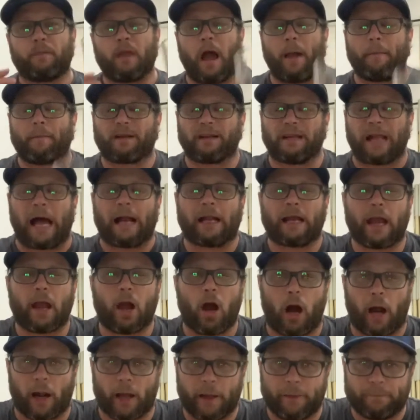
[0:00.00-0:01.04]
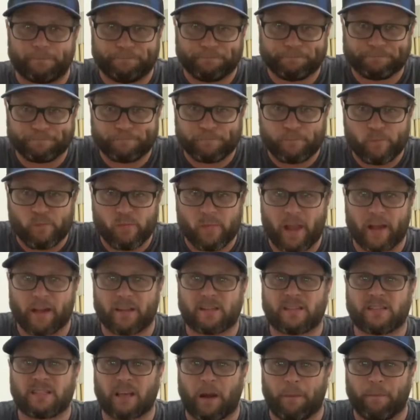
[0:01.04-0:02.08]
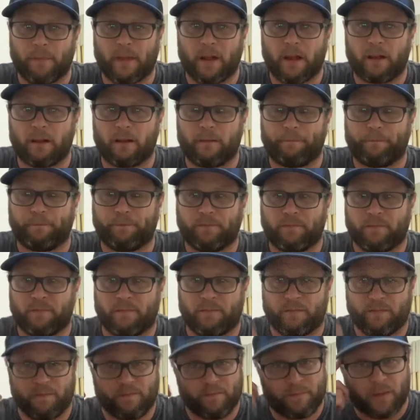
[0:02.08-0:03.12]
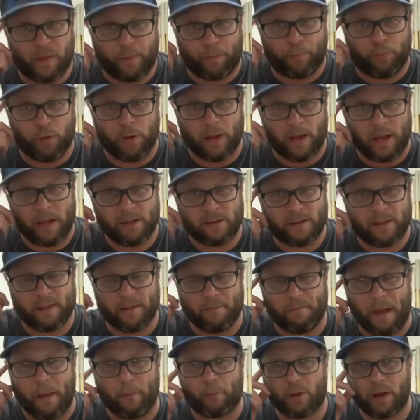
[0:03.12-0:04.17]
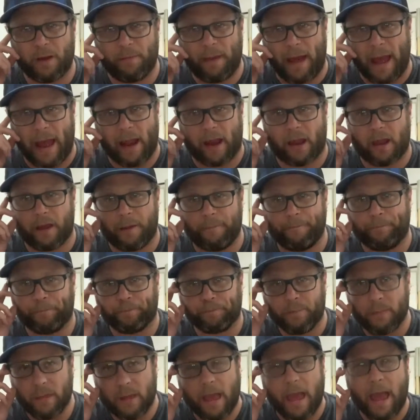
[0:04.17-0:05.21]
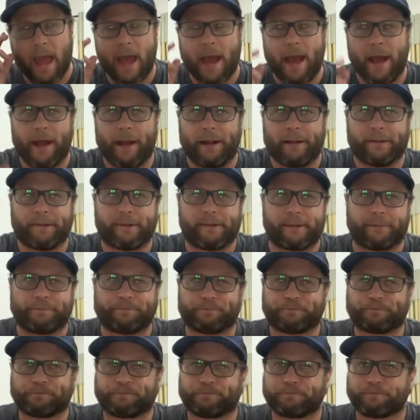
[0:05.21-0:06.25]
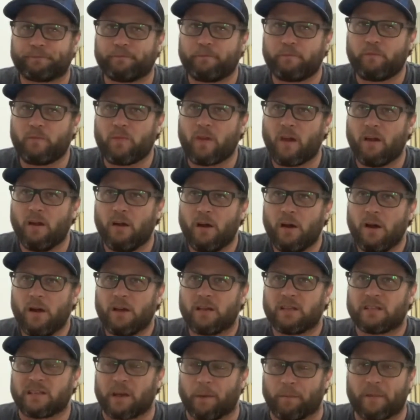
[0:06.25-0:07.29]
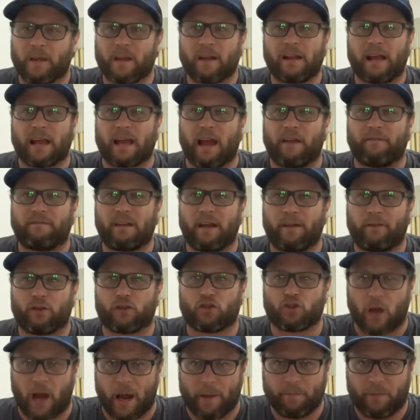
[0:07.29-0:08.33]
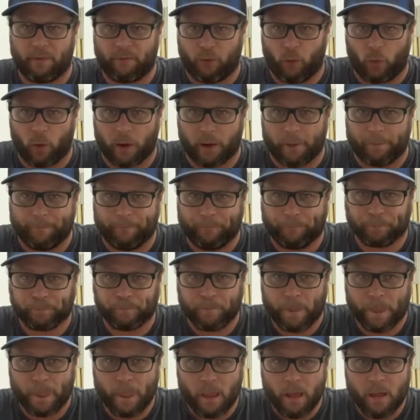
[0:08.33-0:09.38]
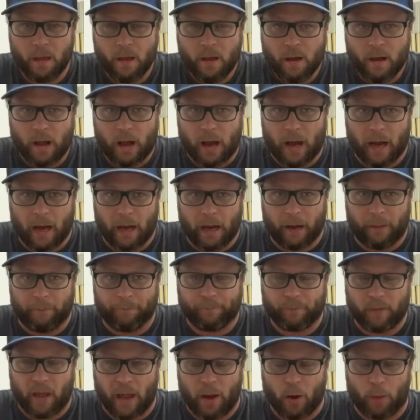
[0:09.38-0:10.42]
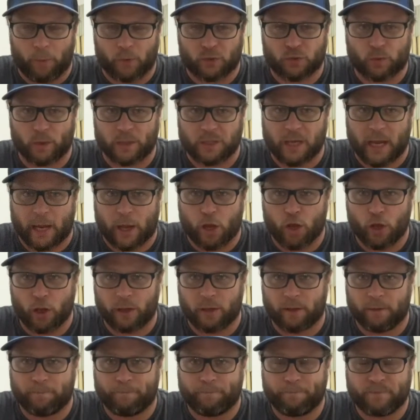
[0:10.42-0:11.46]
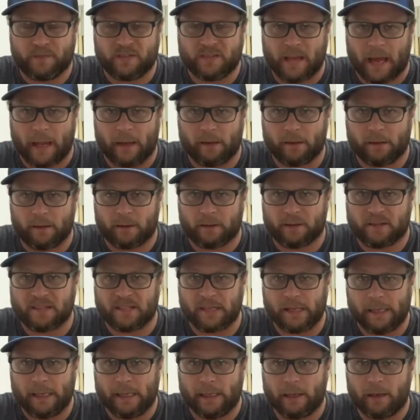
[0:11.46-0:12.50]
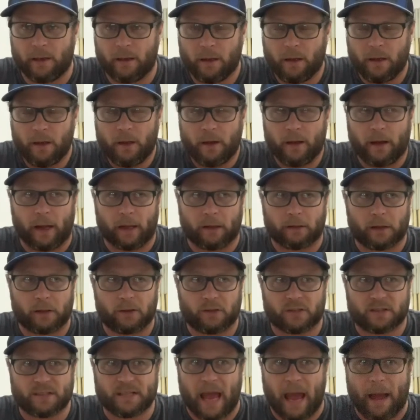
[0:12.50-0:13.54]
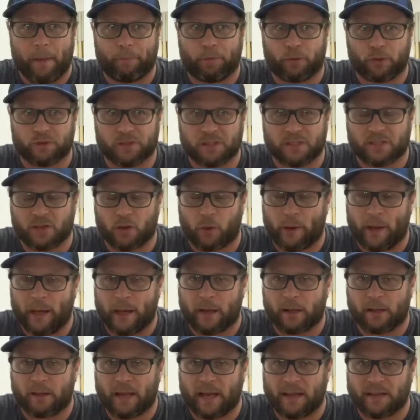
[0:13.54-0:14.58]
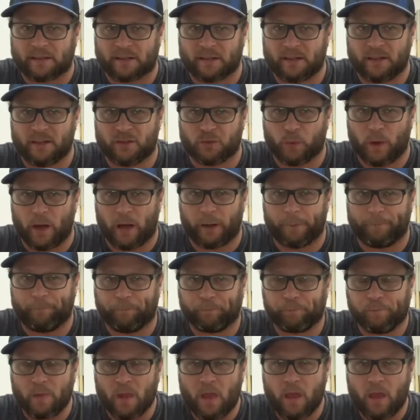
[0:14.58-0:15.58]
I'm glad I got it. It's something to put into the memory bank and something like I've never tried before. I almost wish I could send C a little sample just so he could taste it as well.